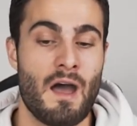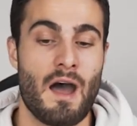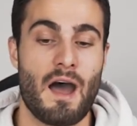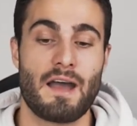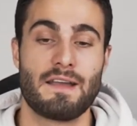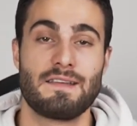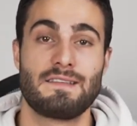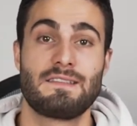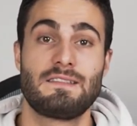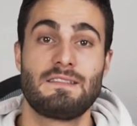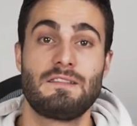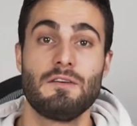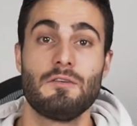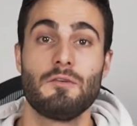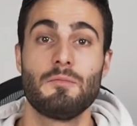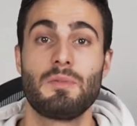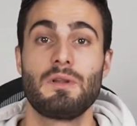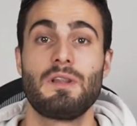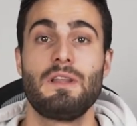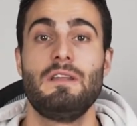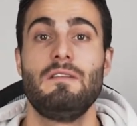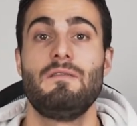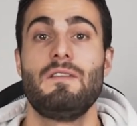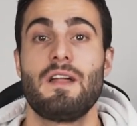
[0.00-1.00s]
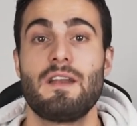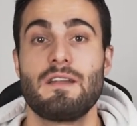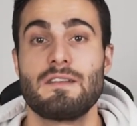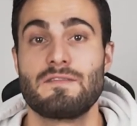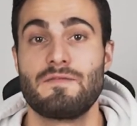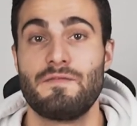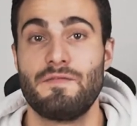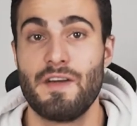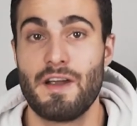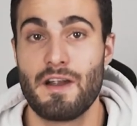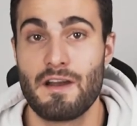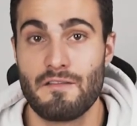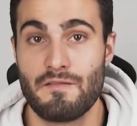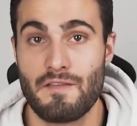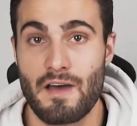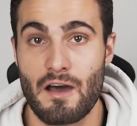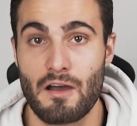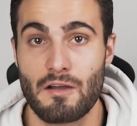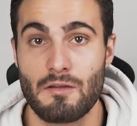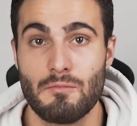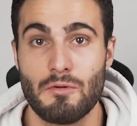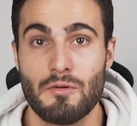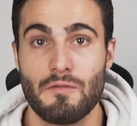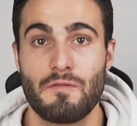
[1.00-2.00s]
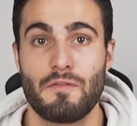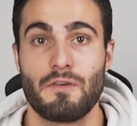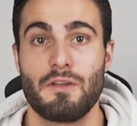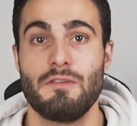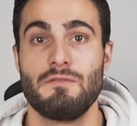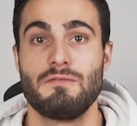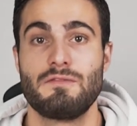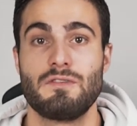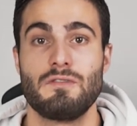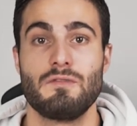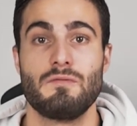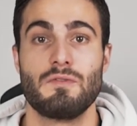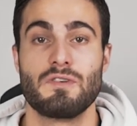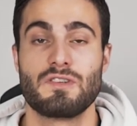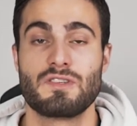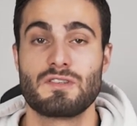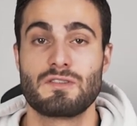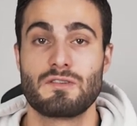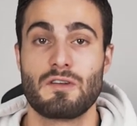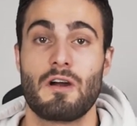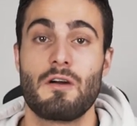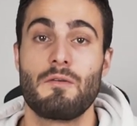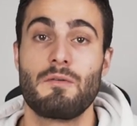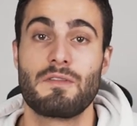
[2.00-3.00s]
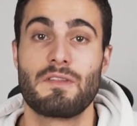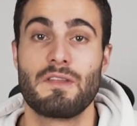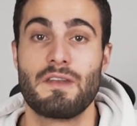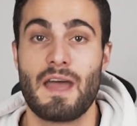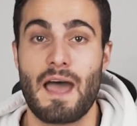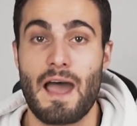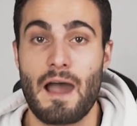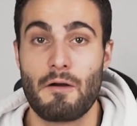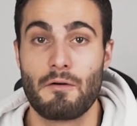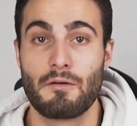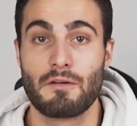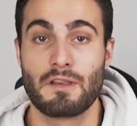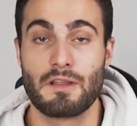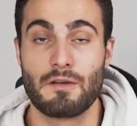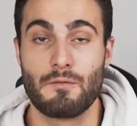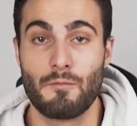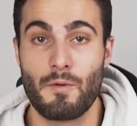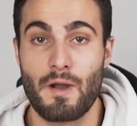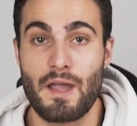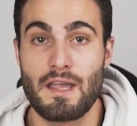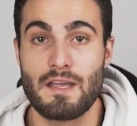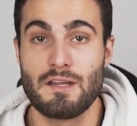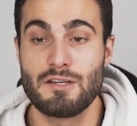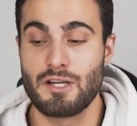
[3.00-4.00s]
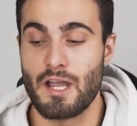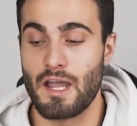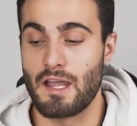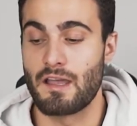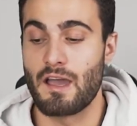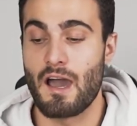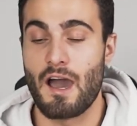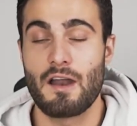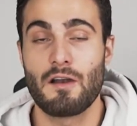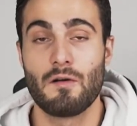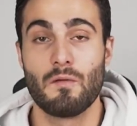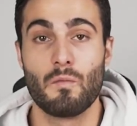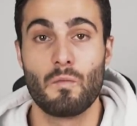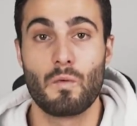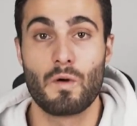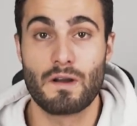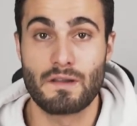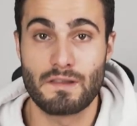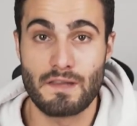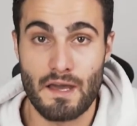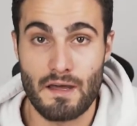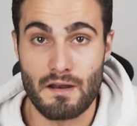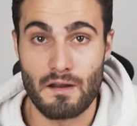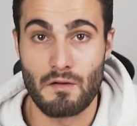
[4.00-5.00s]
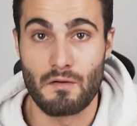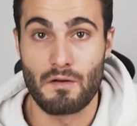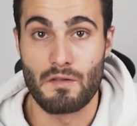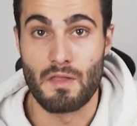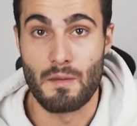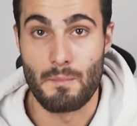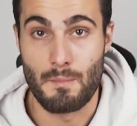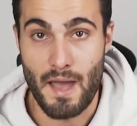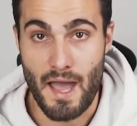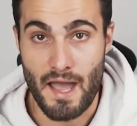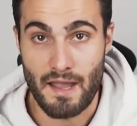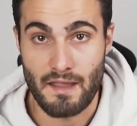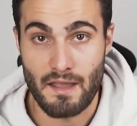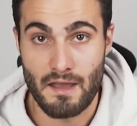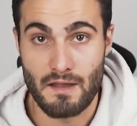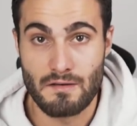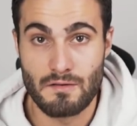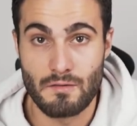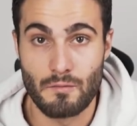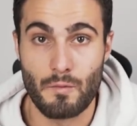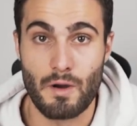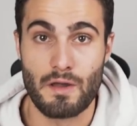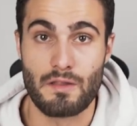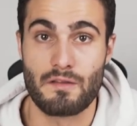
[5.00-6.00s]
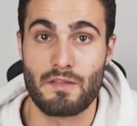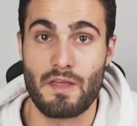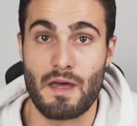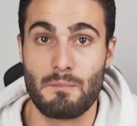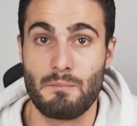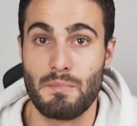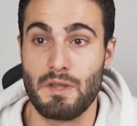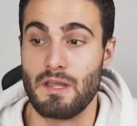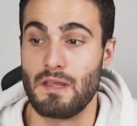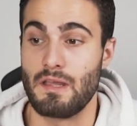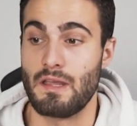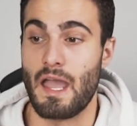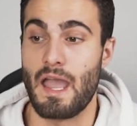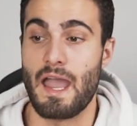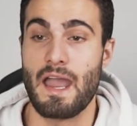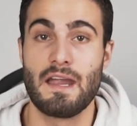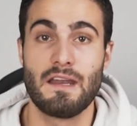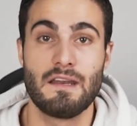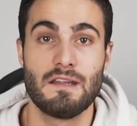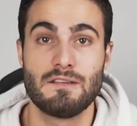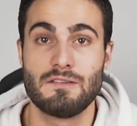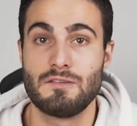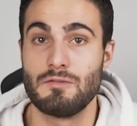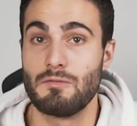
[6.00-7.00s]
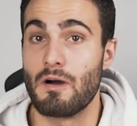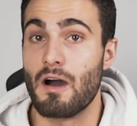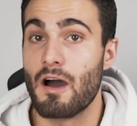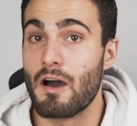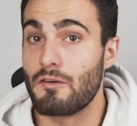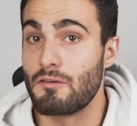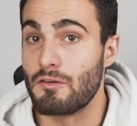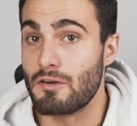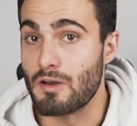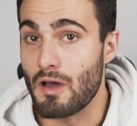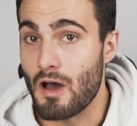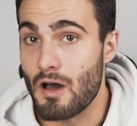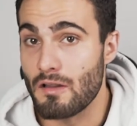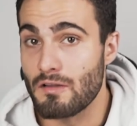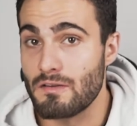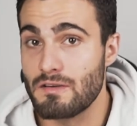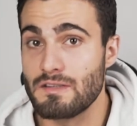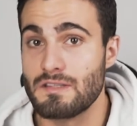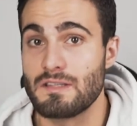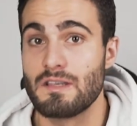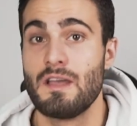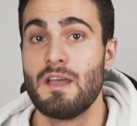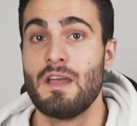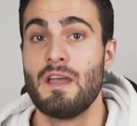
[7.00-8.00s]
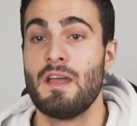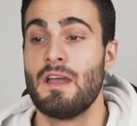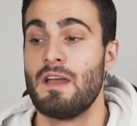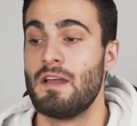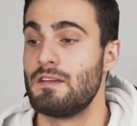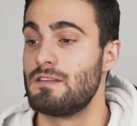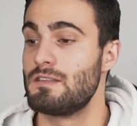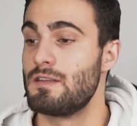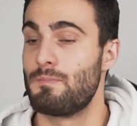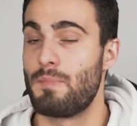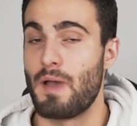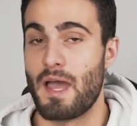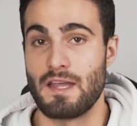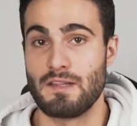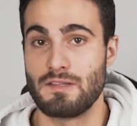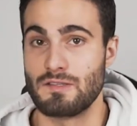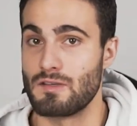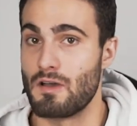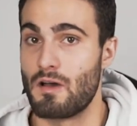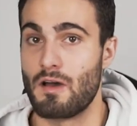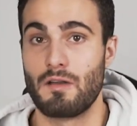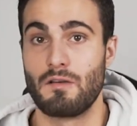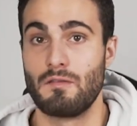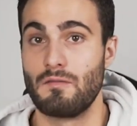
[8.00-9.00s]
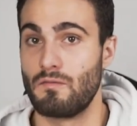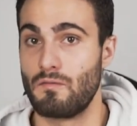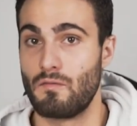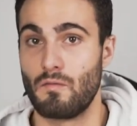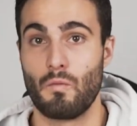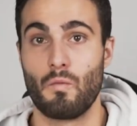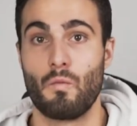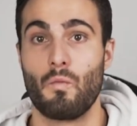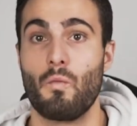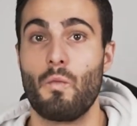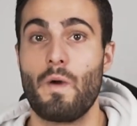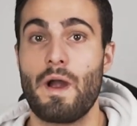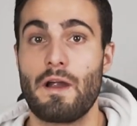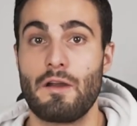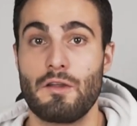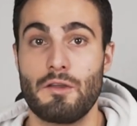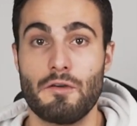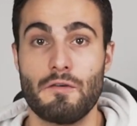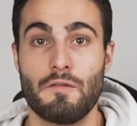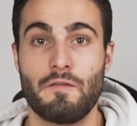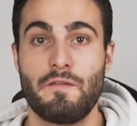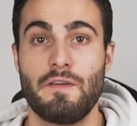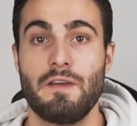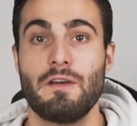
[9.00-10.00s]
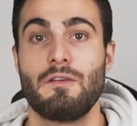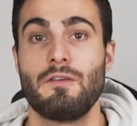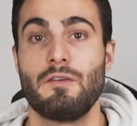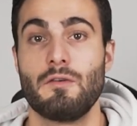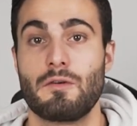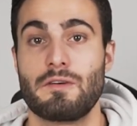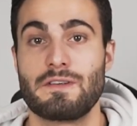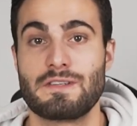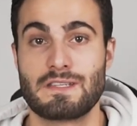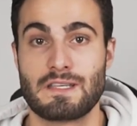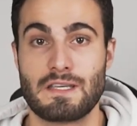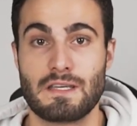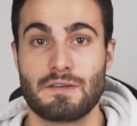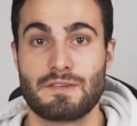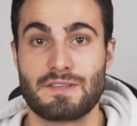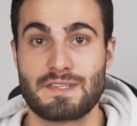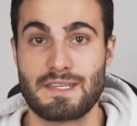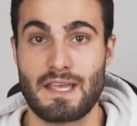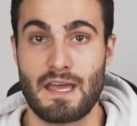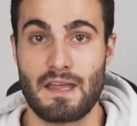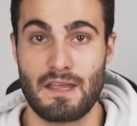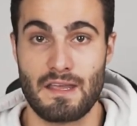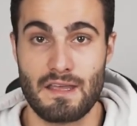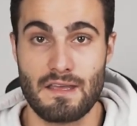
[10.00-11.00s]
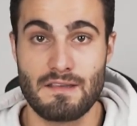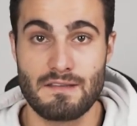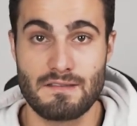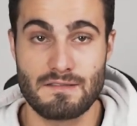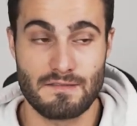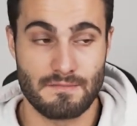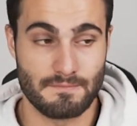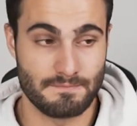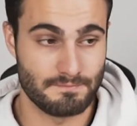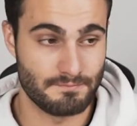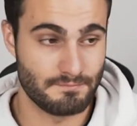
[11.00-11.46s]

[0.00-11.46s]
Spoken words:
I still believe that is very valuable for you to start with an hourly wage and kind of work that out on the back end, whether that be $80 to $100, depends on where you feel your skill set is.